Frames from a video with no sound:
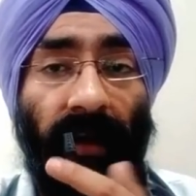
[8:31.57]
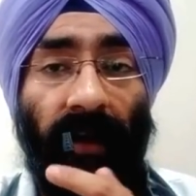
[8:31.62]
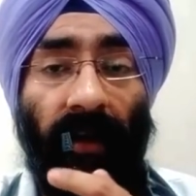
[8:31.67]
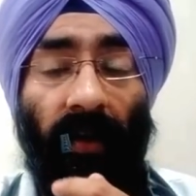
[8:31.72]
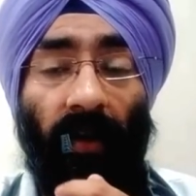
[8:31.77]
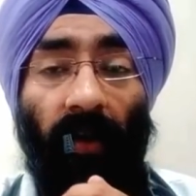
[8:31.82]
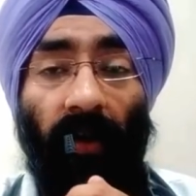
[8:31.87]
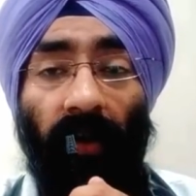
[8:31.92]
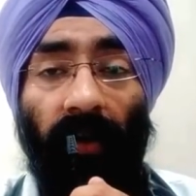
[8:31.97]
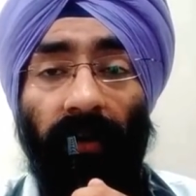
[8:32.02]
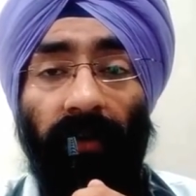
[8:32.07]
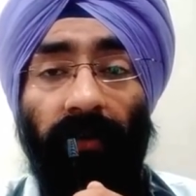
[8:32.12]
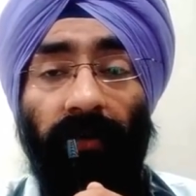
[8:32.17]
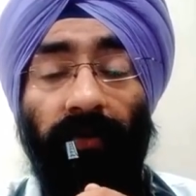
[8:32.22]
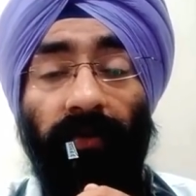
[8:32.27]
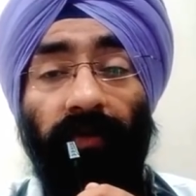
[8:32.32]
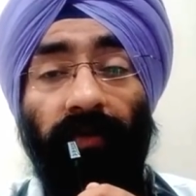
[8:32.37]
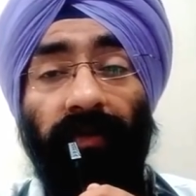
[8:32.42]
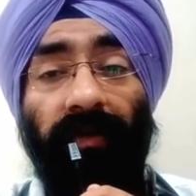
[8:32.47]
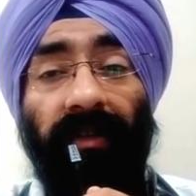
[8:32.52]
Or to
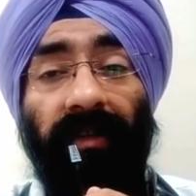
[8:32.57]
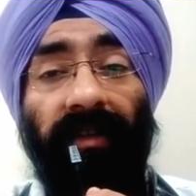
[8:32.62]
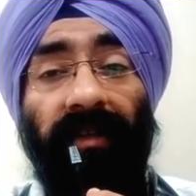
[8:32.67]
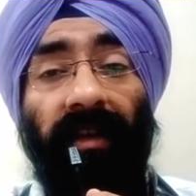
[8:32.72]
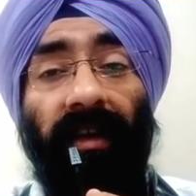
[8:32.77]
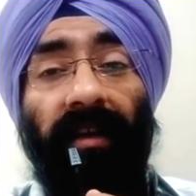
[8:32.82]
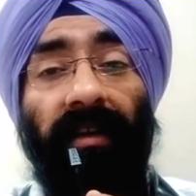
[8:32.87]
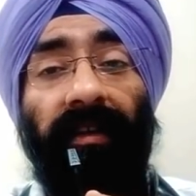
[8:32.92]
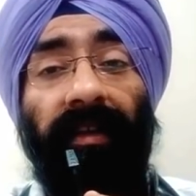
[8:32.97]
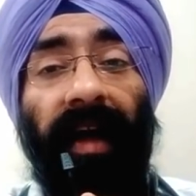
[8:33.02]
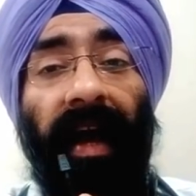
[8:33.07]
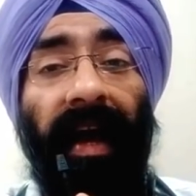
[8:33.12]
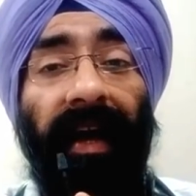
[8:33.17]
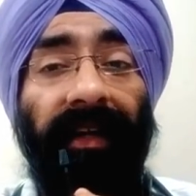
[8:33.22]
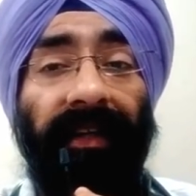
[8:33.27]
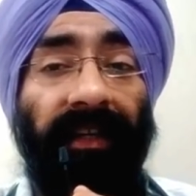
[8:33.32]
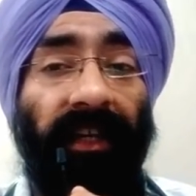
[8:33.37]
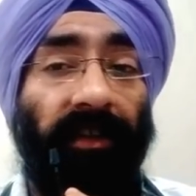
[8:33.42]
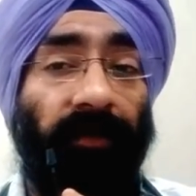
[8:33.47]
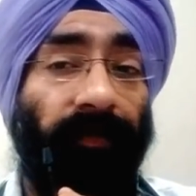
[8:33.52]
use
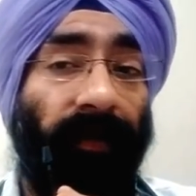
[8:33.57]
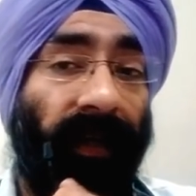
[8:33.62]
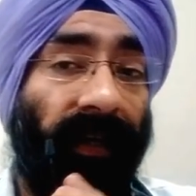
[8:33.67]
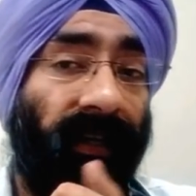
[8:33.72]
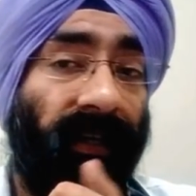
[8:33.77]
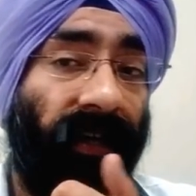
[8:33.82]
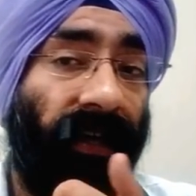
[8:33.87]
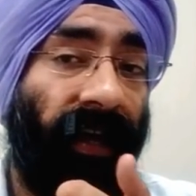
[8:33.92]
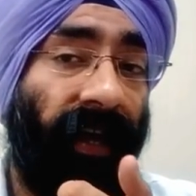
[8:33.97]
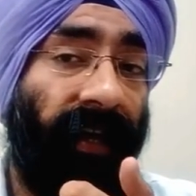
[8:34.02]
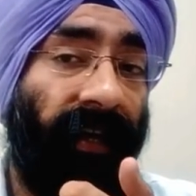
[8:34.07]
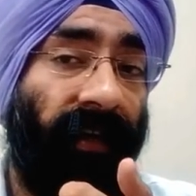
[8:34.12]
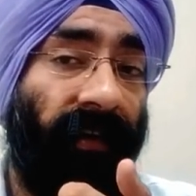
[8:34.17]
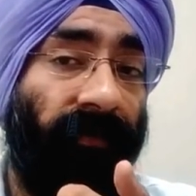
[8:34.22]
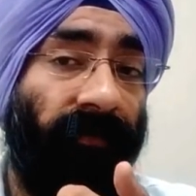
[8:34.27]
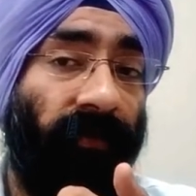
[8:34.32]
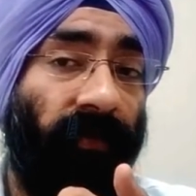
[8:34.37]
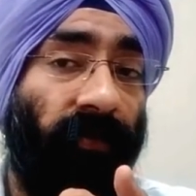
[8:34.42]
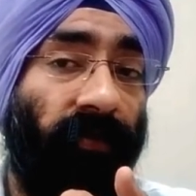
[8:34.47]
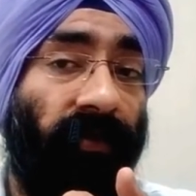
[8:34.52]
that suspected
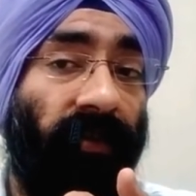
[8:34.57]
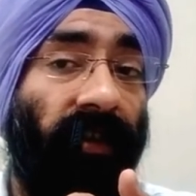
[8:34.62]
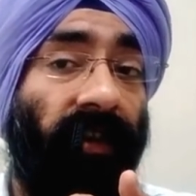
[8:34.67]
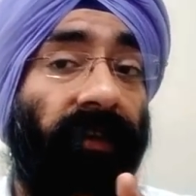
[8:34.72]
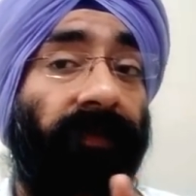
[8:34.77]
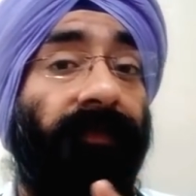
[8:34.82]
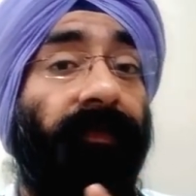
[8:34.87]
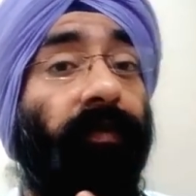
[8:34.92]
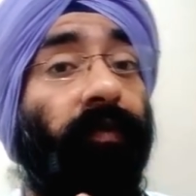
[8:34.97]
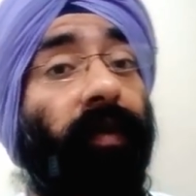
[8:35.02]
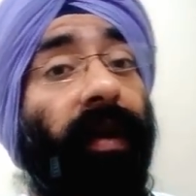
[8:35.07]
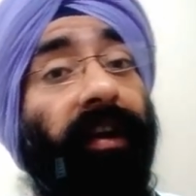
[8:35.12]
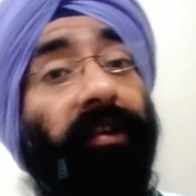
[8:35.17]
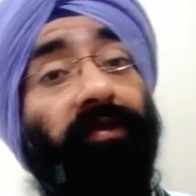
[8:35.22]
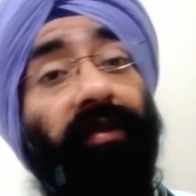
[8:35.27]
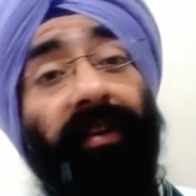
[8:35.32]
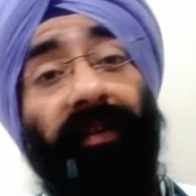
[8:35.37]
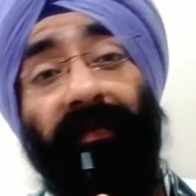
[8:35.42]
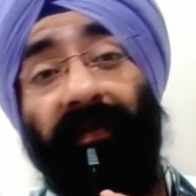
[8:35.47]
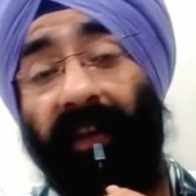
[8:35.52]
items to see if you
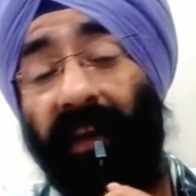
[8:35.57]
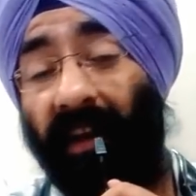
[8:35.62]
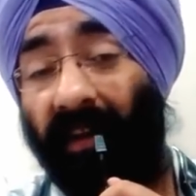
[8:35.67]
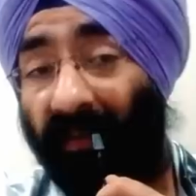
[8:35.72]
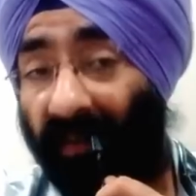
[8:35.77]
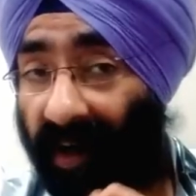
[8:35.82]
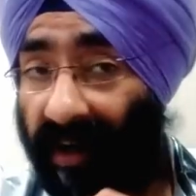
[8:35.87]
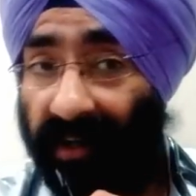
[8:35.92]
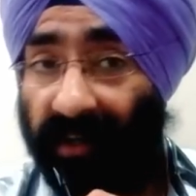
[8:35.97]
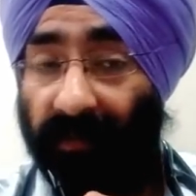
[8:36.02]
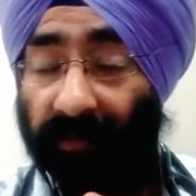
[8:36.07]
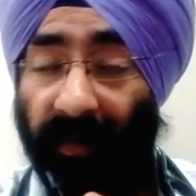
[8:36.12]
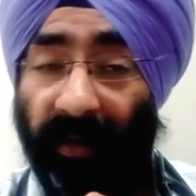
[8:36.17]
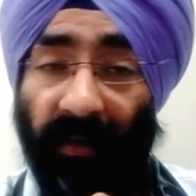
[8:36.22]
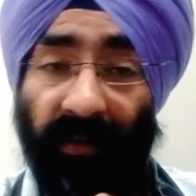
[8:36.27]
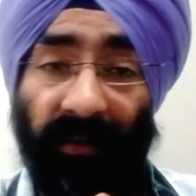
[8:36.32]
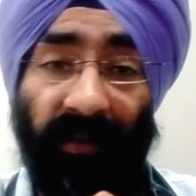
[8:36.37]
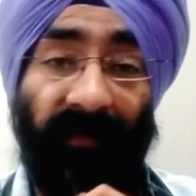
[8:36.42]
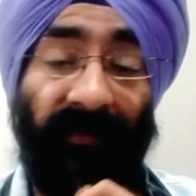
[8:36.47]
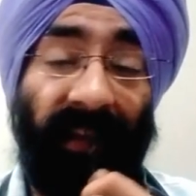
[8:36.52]
actually feel worse
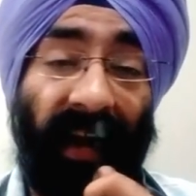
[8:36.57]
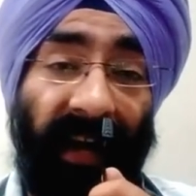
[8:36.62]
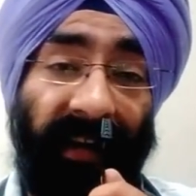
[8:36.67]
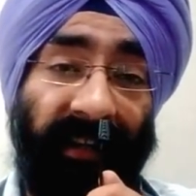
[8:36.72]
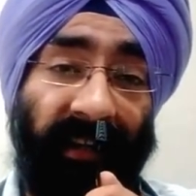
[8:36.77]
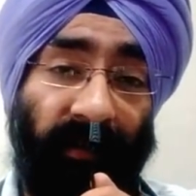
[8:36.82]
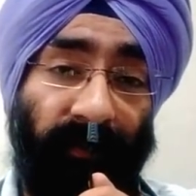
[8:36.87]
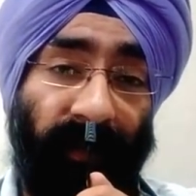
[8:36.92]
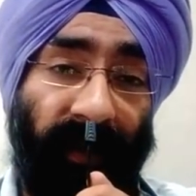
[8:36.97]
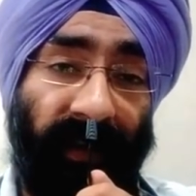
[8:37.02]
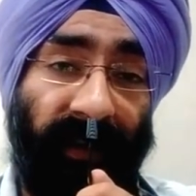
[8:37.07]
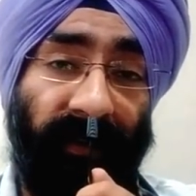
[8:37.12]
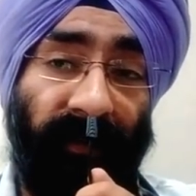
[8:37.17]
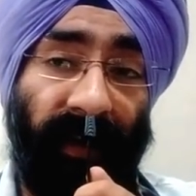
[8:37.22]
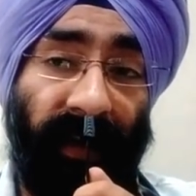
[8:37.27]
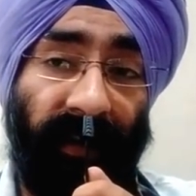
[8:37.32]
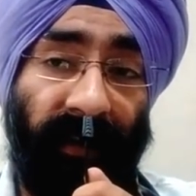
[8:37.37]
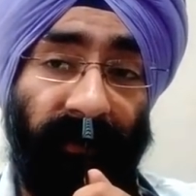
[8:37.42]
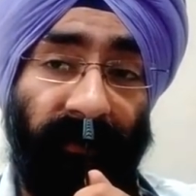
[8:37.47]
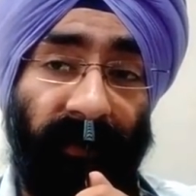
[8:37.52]
because of that suspected
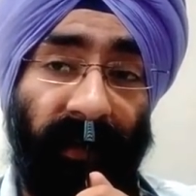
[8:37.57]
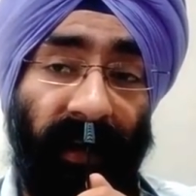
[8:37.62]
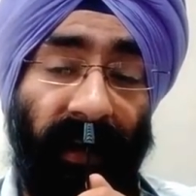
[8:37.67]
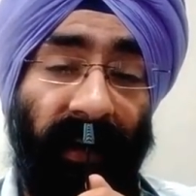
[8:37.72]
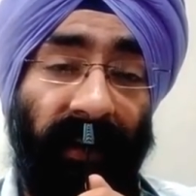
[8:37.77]
item.